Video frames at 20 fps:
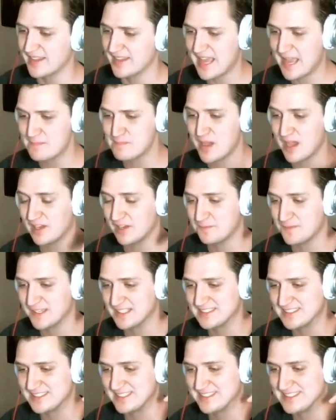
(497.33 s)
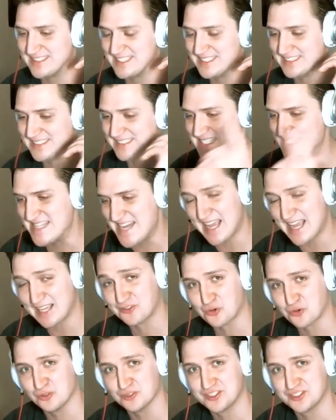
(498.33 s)
That motherfucking 16 is
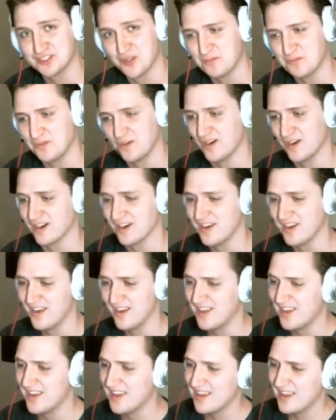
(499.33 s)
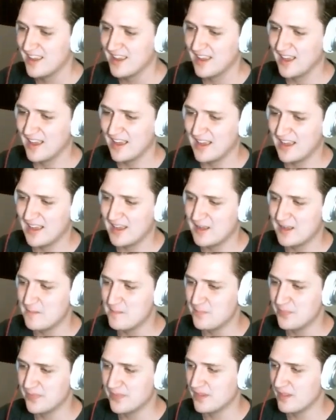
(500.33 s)
natural so far. Oh,
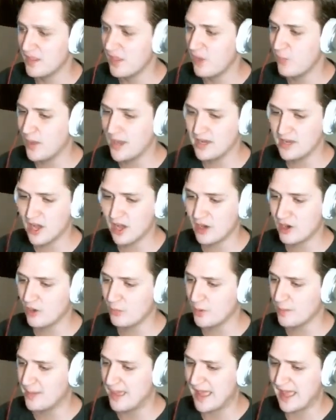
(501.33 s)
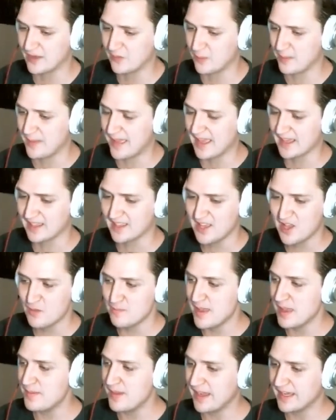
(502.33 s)
wait, no, we're back. We're back.
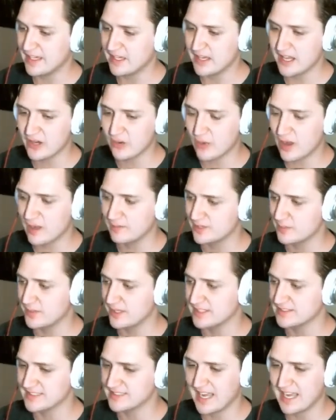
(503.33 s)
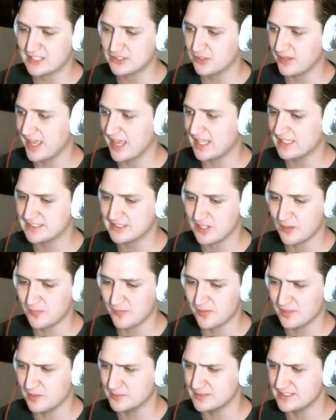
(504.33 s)
Maybe I could interrupt it because I actually had
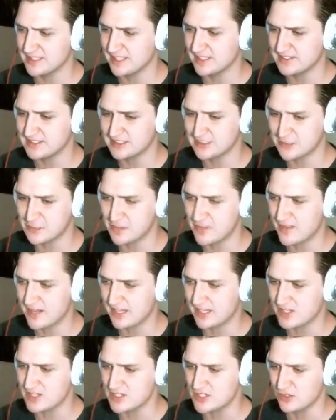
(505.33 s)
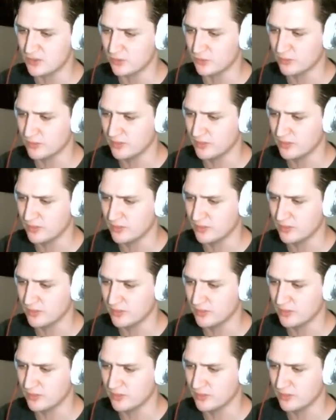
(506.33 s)
something that was instant speed that I could do.